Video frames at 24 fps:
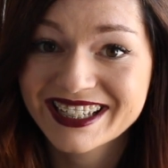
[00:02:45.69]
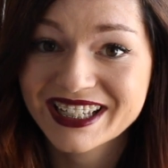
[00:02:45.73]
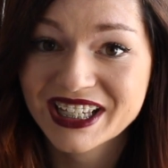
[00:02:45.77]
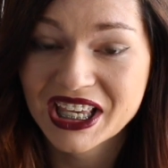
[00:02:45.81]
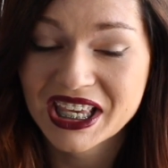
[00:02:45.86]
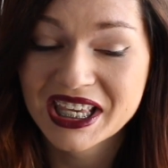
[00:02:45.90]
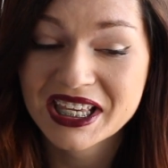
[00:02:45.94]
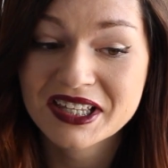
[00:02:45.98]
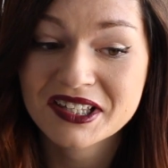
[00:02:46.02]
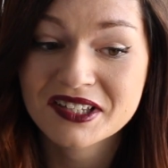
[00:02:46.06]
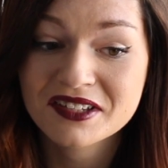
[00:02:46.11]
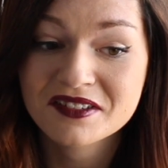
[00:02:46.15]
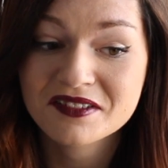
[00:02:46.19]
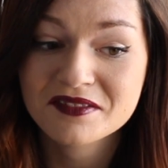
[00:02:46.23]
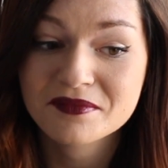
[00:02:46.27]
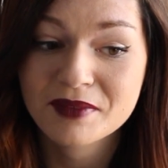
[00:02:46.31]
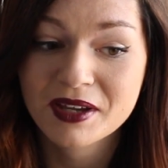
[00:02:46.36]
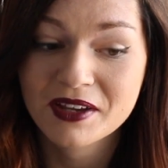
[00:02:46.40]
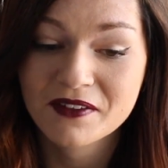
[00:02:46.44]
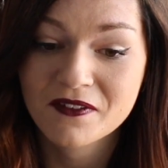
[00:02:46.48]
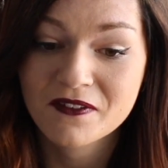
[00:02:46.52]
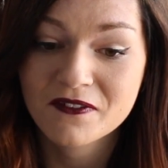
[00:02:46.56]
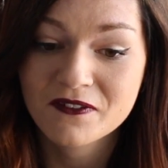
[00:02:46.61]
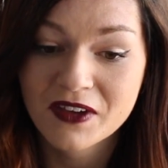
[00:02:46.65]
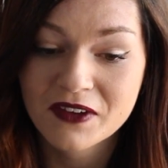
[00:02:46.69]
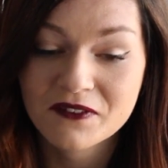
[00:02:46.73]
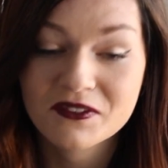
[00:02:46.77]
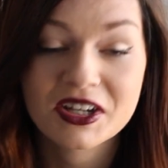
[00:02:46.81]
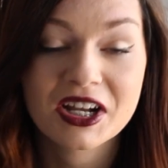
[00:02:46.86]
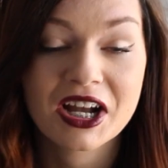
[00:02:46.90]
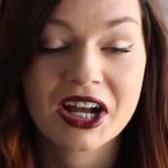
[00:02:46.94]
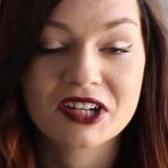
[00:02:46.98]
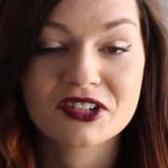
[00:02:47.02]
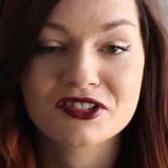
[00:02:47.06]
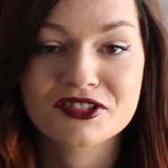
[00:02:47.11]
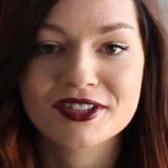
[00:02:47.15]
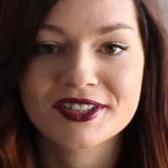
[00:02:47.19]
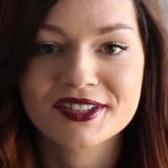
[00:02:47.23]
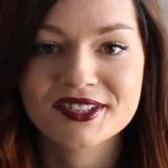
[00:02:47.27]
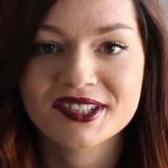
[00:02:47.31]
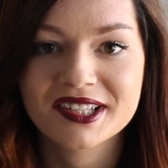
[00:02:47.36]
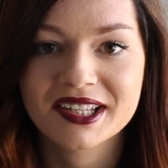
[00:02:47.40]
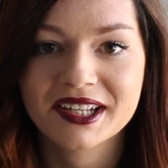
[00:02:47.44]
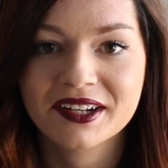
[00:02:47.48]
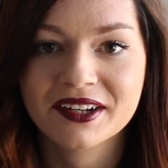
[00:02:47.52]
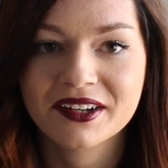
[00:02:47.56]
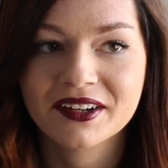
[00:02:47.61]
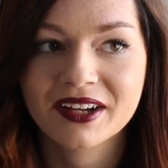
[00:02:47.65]
He is my favorite country
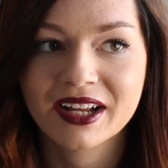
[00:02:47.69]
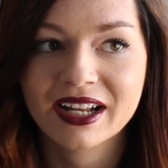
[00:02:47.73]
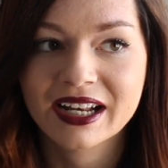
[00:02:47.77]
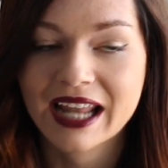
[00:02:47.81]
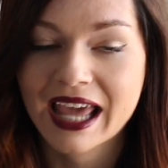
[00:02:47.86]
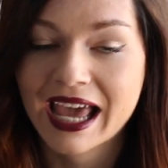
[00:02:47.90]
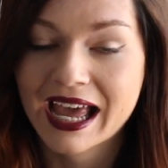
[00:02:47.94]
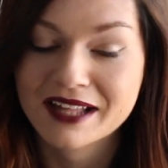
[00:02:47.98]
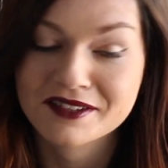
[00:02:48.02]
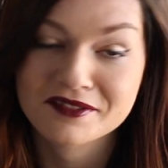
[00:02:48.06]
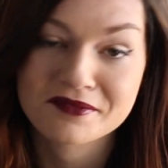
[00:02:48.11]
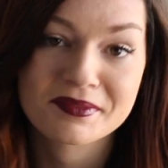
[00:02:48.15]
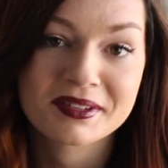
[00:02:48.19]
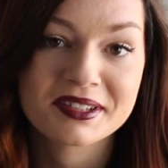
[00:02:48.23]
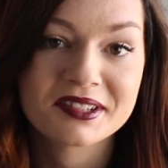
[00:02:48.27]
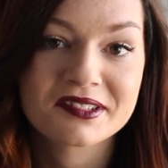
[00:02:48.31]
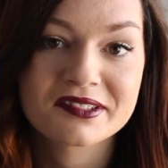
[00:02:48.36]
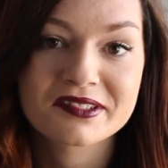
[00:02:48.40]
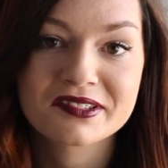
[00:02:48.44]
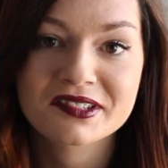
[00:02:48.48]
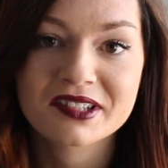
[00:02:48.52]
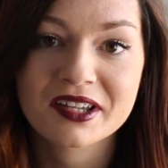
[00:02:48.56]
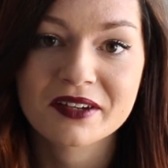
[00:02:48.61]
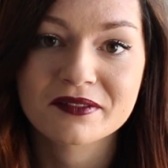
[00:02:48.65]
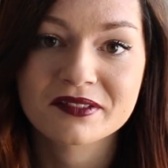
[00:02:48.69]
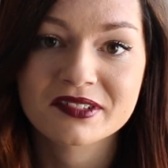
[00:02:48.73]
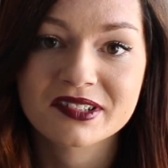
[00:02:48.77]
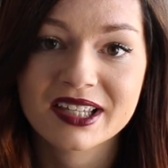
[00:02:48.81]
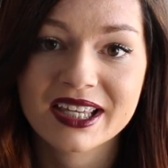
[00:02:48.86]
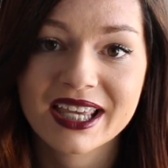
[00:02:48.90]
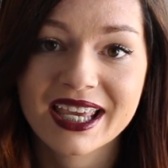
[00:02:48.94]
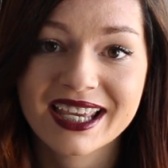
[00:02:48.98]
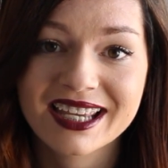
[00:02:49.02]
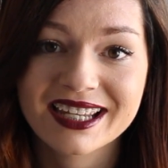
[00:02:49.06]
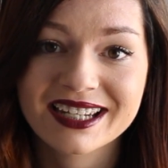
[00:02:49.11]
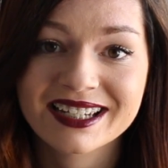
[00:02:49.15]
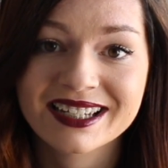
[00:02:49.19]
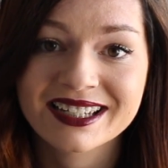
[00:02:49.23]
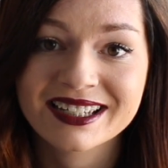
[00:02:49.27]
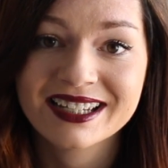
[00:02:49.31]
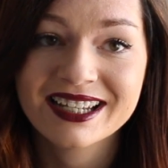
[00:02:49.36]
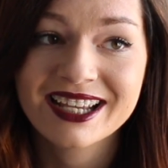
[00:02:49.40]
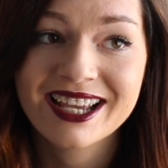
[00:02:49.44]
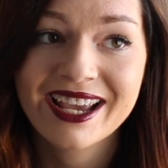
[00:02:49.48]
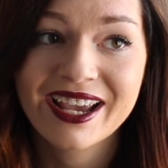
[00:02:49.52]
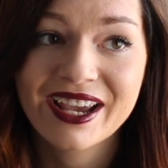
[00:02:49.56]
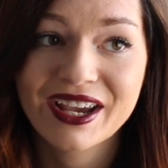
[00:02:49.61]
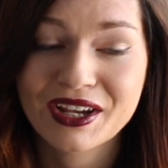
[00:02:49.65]
singer and has been since I was a kid,
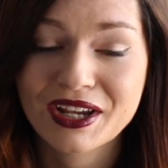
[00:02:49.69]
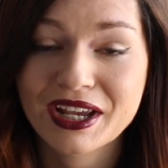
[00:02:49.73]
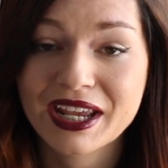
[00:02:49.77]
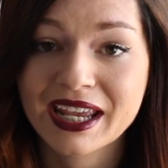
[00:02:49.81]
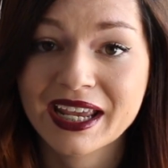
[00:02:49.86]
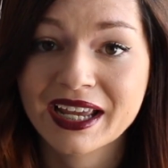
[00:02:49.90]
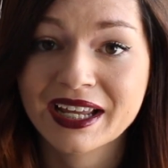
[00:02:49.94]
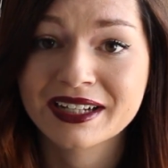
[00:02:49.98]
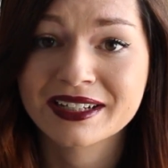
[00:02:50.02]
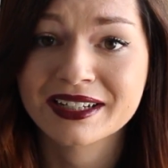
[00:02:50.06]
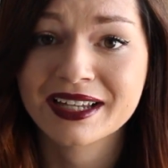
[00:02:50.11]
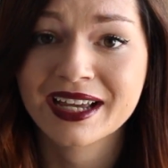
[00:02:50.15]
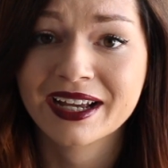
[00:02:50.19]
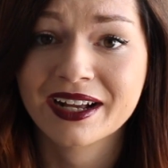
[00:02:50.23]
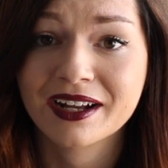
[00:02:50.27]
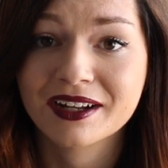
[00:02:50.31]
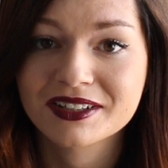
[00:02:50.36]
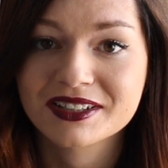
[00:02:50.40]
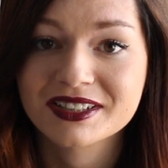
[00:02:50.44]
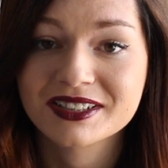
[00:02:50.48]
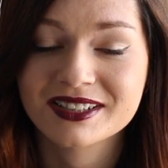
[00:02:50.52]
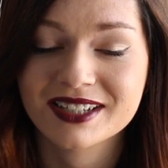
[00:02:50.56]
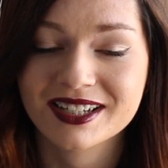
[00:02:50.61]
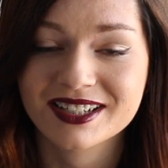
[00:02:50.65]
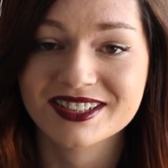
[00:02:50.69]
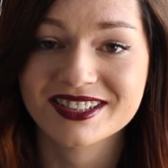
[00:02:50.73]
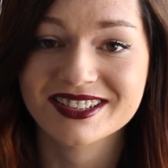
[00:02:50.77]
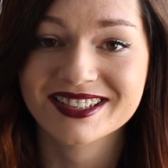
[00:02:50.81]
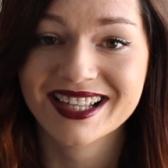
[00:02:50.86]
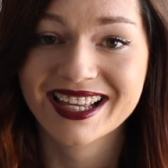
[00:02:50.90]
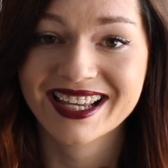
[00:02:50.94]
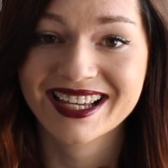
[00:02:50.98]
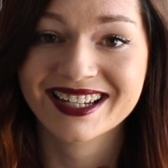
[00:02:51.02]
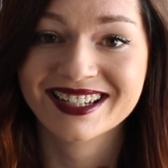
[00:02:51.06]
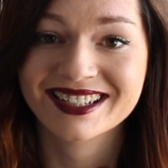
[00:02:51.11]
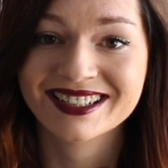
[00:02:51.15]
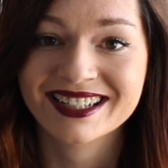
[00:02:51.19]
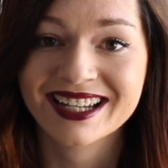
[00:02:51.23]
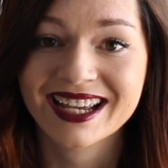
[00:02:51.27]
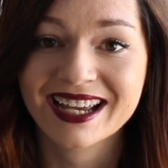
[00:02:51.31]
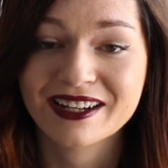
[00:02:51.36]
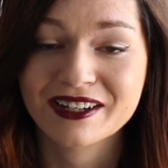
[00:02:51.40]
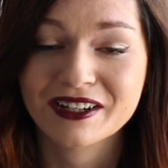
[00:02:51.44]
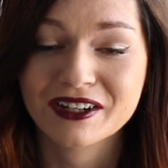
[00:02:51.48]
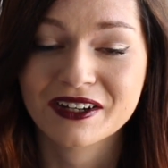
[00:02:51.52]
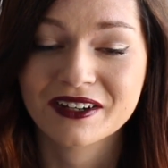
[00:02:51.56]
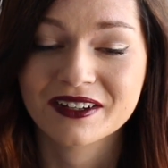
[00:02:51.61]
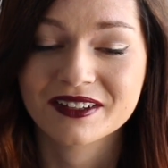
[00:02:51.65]
and I got to touch his hand
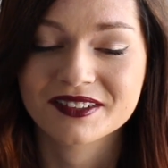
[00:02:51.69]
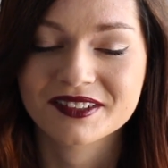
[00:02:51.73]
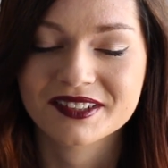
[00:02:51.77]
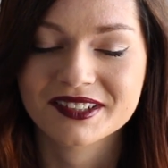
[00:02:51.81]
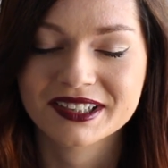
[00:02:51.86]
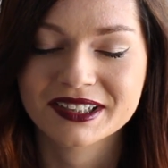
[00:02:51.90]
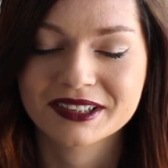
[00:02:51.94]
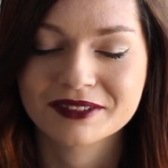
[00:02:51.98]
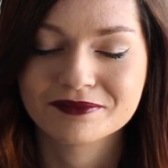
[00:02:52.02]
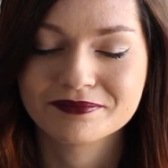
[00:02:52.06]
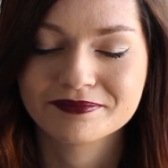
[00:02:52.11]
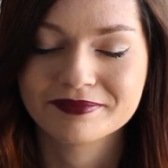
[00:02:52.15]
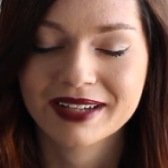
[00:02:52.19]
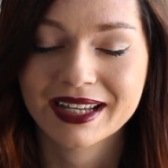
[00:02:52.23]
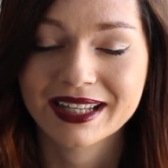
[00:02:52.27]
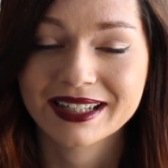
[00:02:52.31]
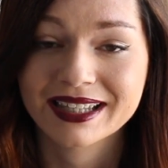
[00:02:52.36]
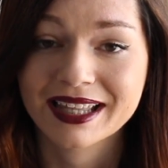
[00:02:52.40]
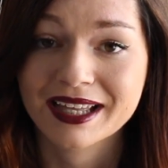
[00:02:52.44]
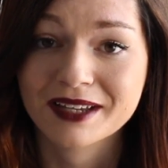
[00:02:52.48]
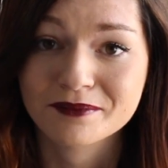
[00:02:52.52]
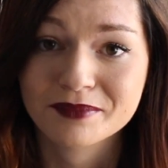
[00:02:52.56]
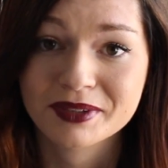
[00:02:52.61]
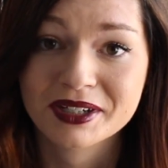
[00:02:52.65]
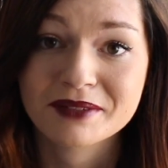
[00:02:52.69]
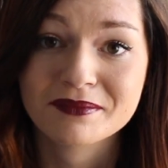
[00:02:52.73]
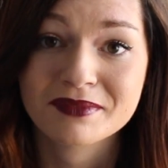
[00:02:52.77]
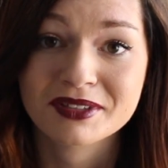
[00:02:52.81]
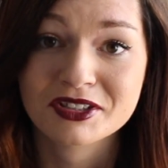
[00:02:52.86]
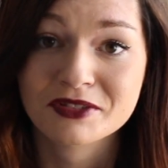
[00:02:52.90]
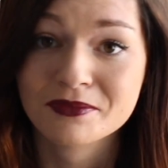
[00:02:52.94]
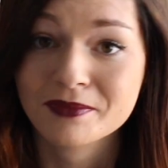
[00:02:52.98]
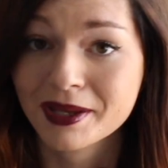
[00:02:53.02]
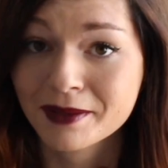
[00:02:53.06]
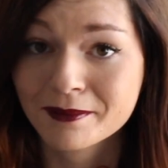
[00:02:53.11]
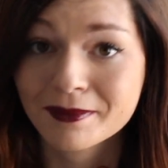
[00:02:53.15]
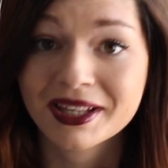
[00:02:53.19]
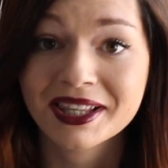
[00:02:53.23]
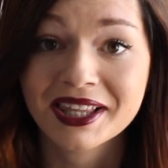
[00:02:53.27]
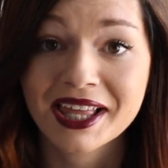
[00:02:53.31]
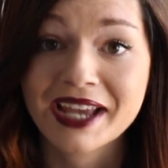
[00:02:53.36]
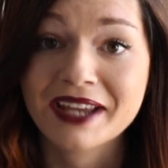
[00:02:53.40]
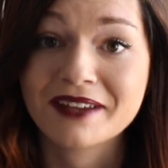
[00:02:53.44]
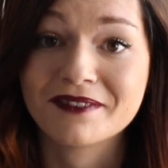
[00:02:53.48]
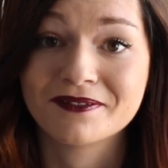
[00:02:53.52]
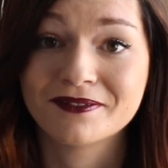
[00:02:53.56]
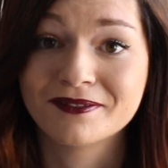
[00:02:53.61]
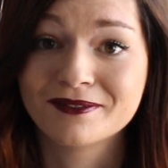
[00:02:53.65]
at a concert, and that pretty much made my
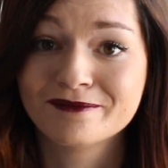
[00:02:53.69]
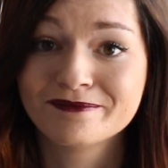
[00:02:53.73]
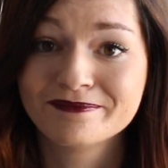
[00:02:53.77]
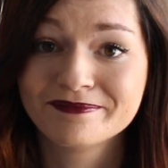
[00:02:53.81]
life.